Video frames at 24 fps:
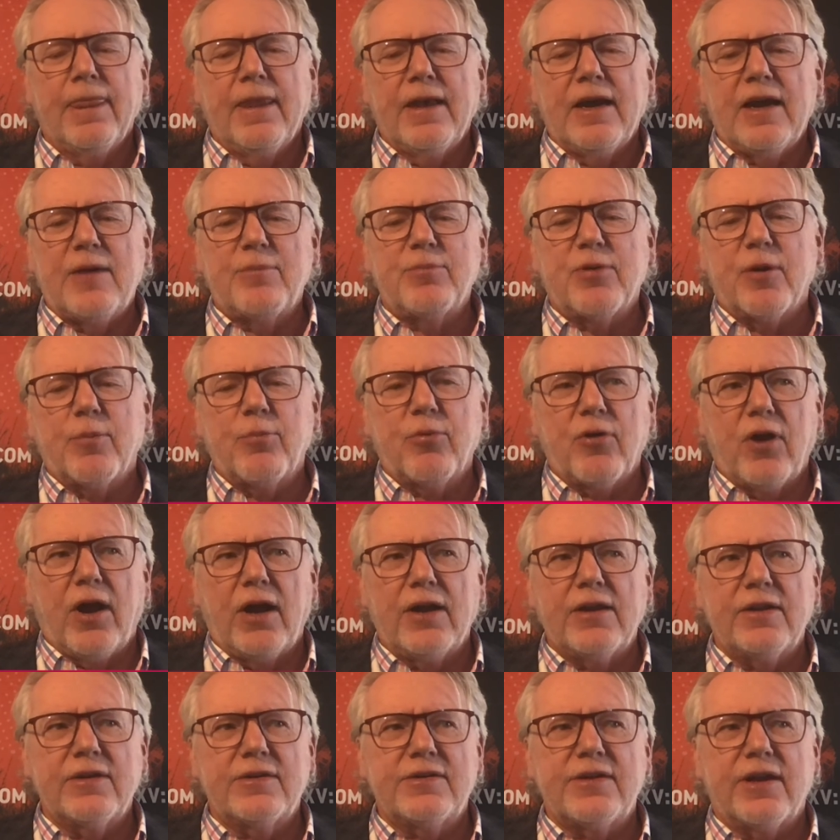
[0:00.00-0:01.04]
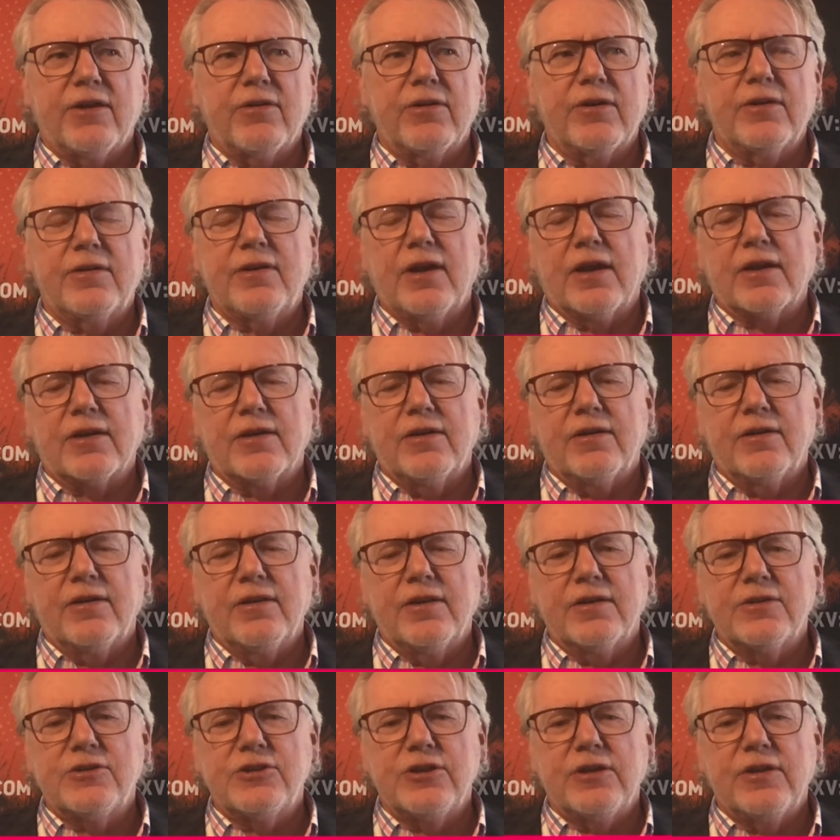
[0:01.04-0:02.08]
a proprietary
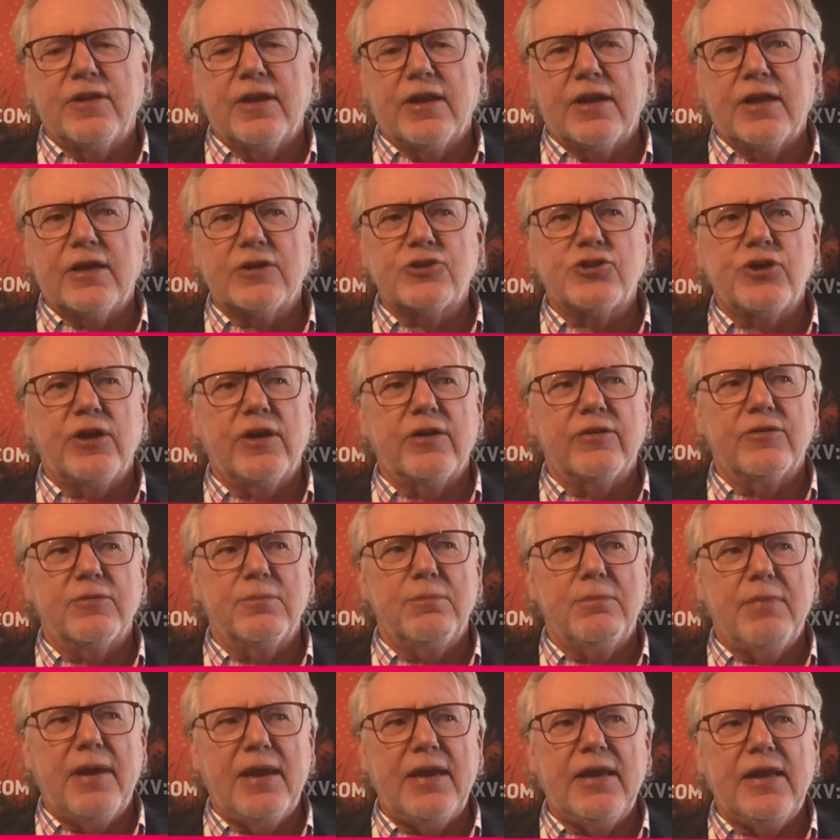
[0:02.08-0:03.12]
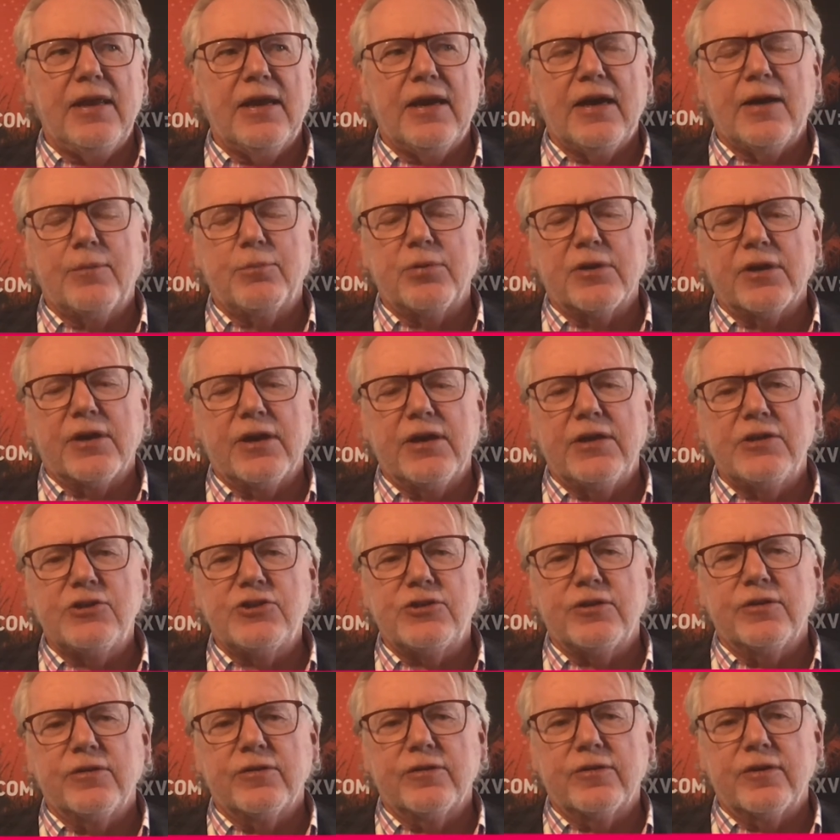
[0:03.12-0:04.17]
technology that actually has many
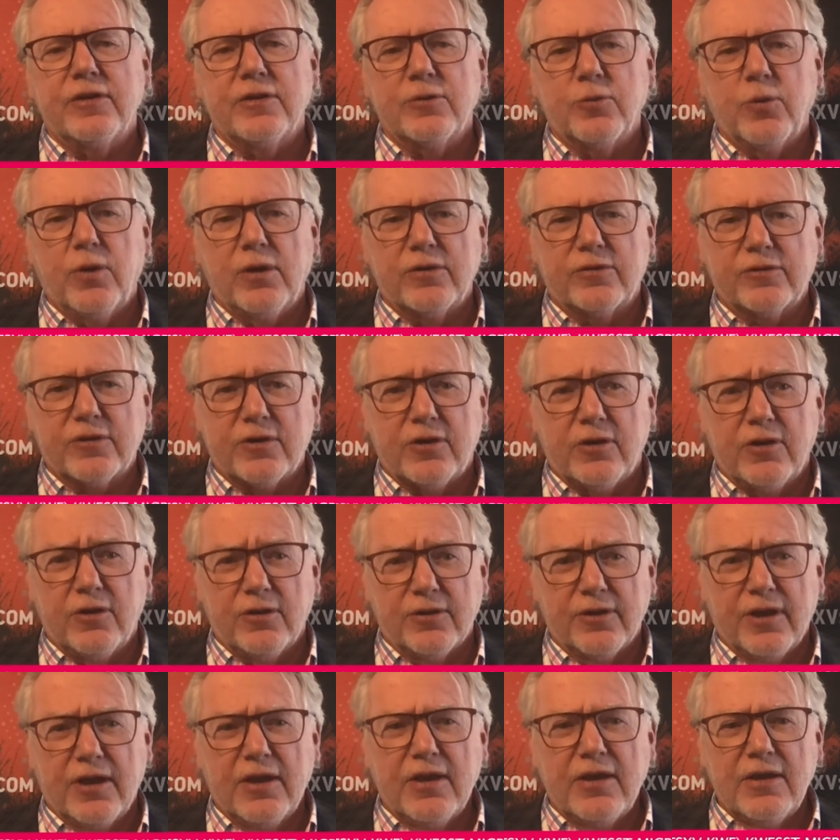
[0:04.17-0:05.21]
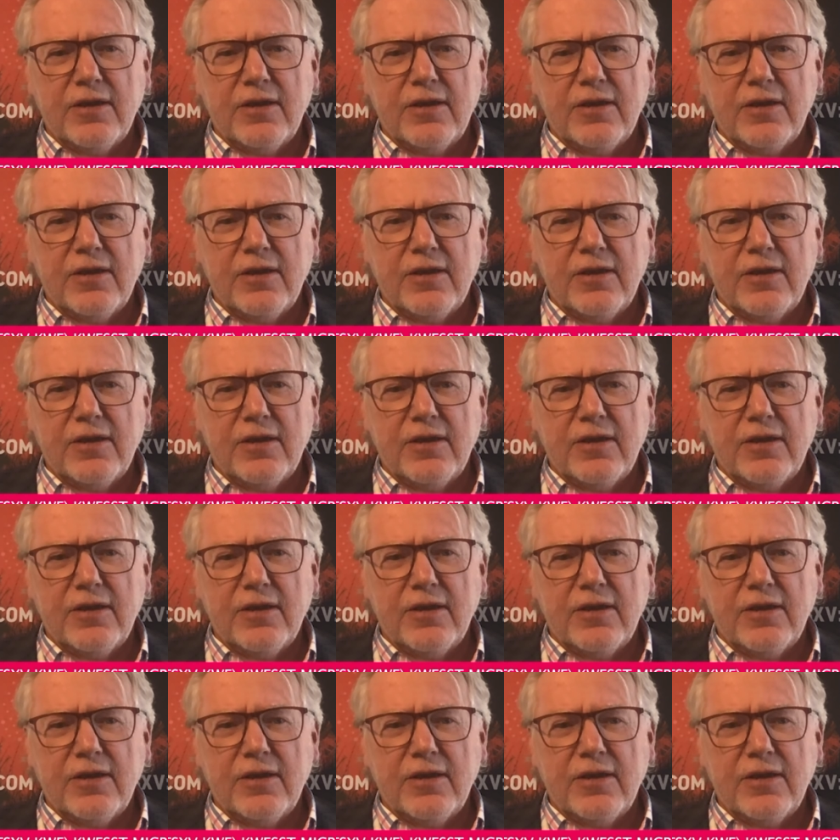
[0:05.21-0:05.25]
applications in what's called